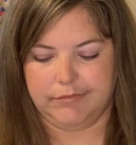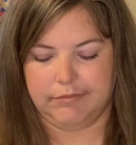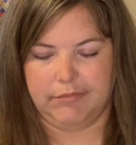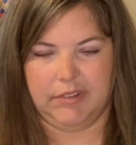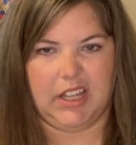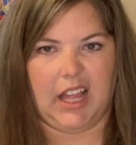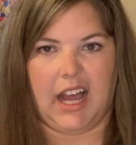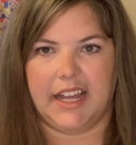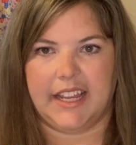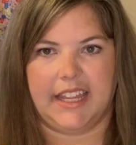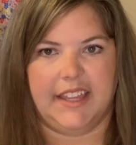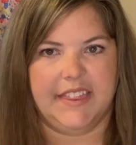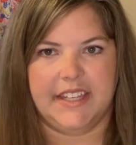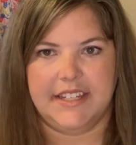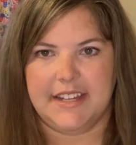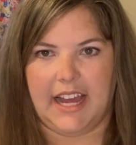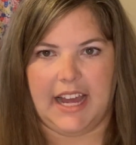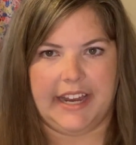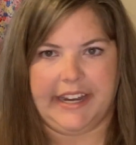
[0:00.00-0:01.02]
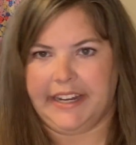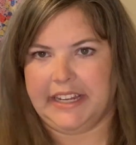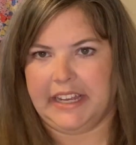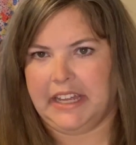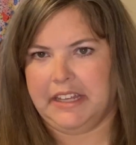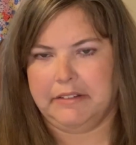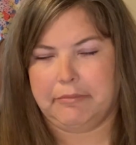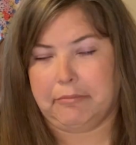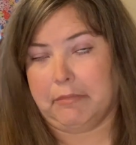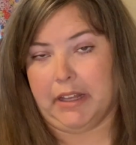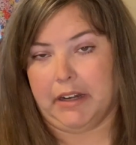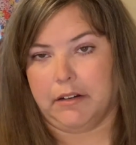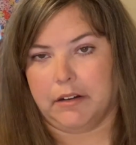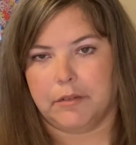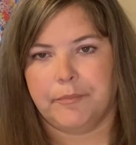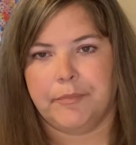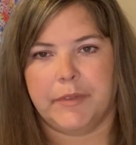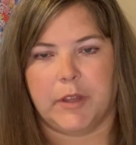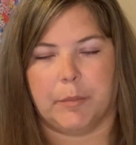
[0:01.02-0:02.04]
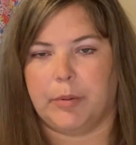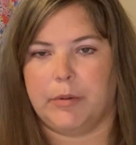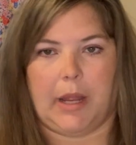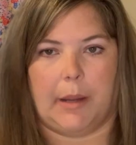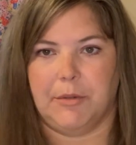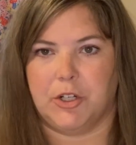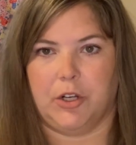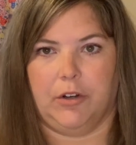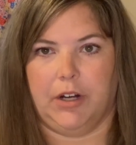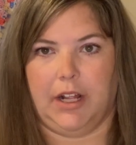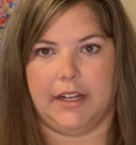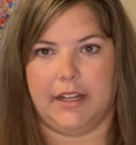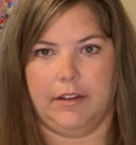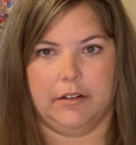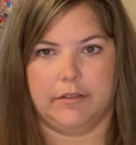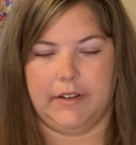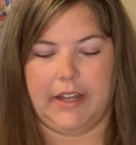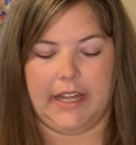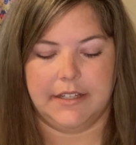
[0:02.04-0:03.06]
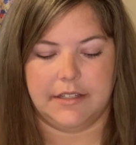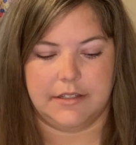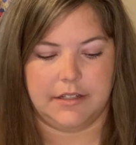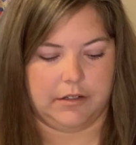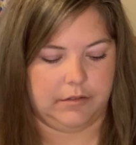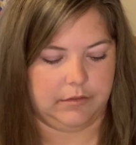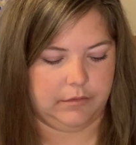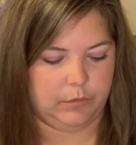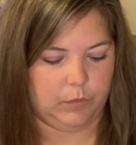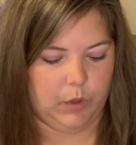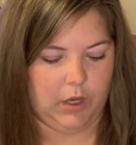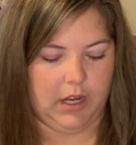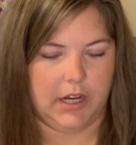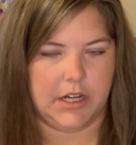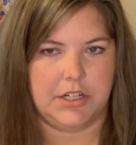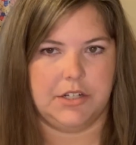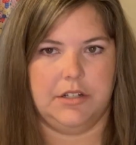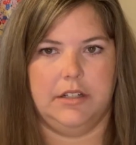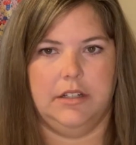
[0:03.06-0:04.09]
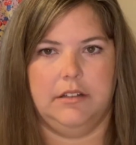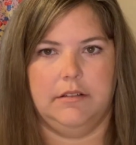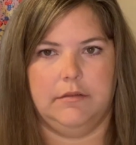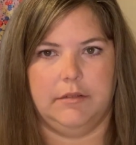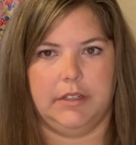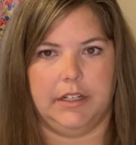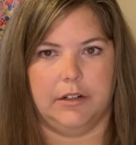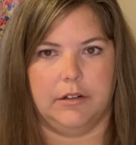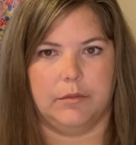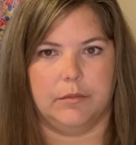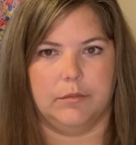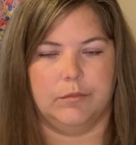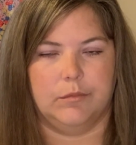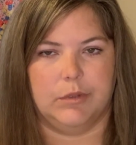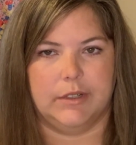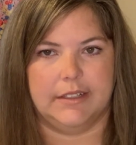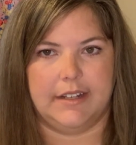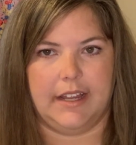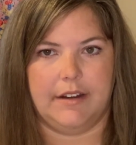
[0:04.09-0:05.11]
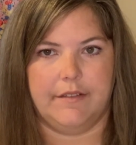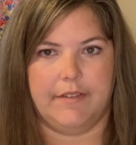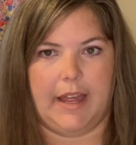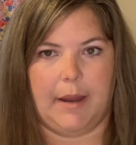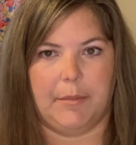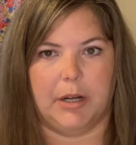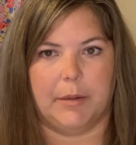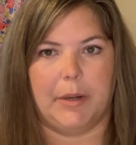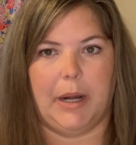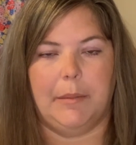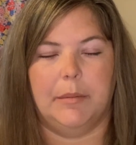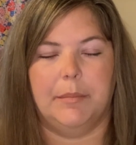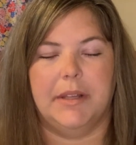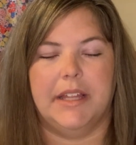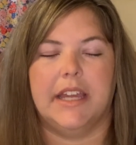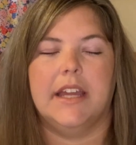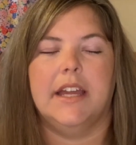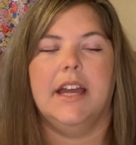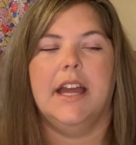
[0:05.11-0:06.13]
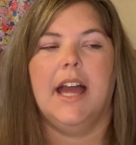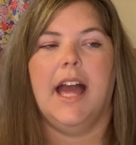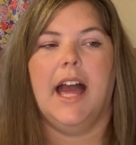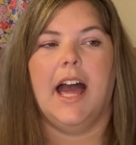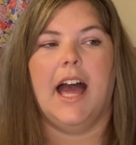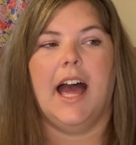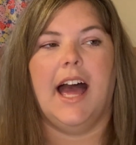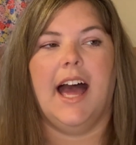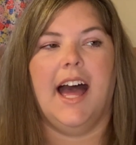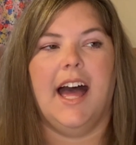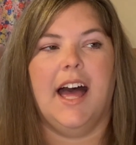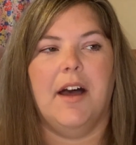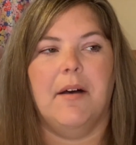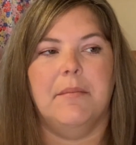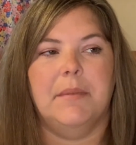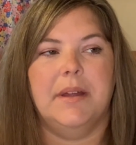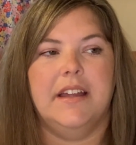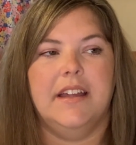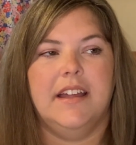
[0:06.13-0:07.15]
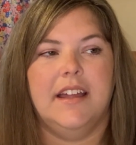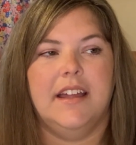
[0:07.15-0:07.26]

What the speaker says: lock in the dye, I guess. I don't know. I'm sure they're not color fast. Don't wash, you know, Rit dyed fabric probably. I